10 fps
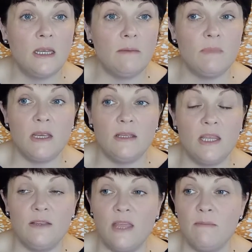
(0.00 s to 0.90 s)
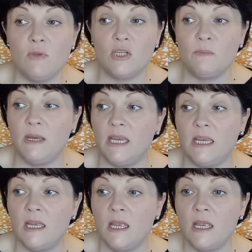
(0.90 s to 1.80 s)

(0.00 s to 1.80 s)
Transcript: They must be